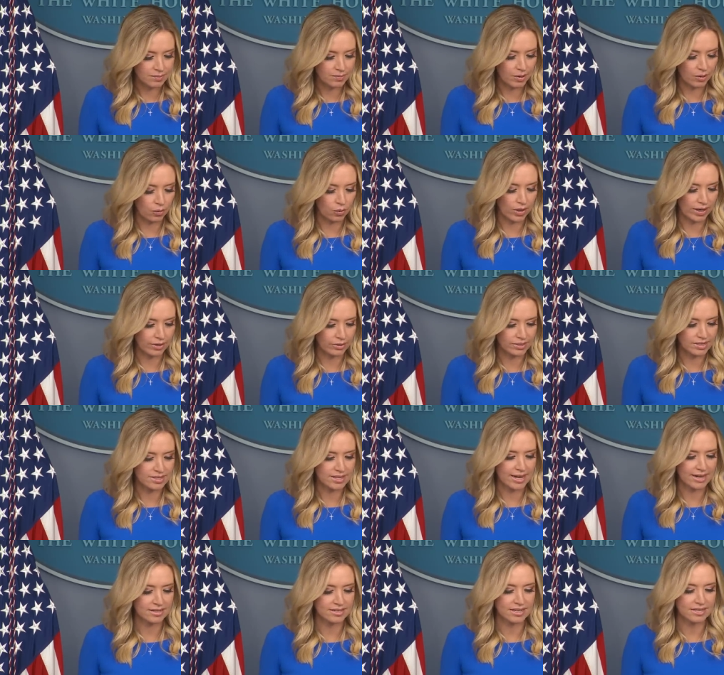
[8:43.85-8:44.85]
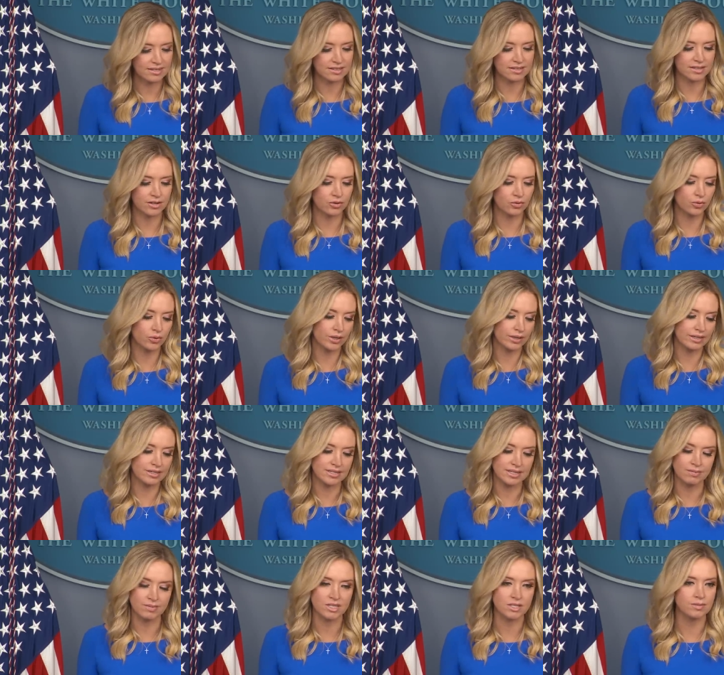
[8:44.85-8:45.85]
But what I would say is this: is there really
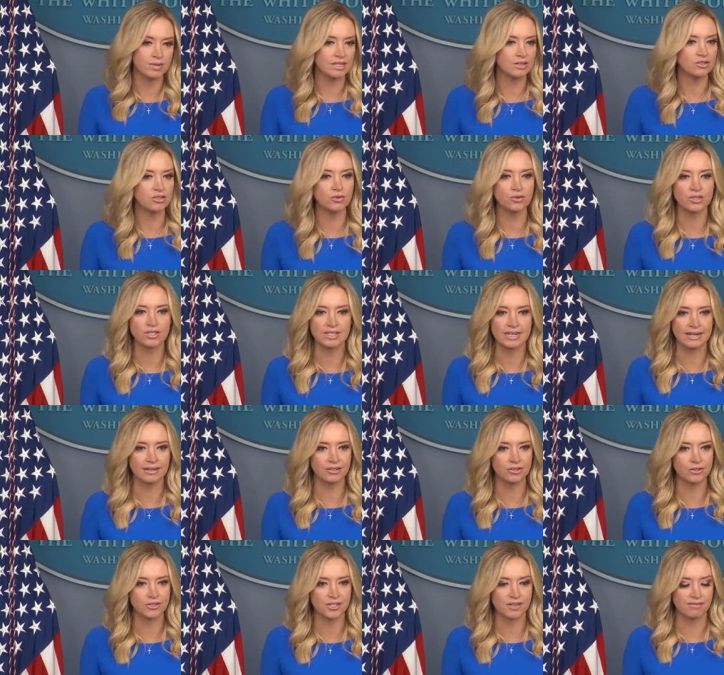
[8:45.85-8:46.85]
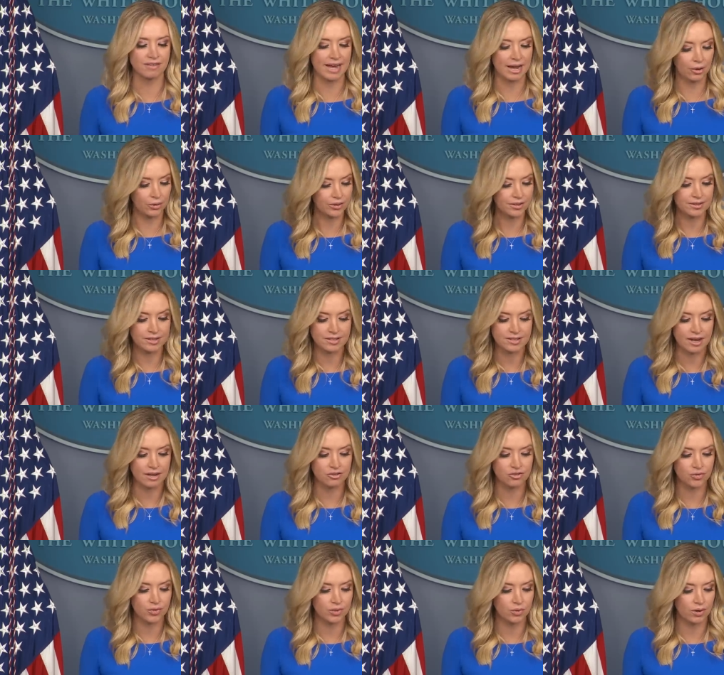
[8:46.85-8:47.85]
seems to be two standards of health in this country,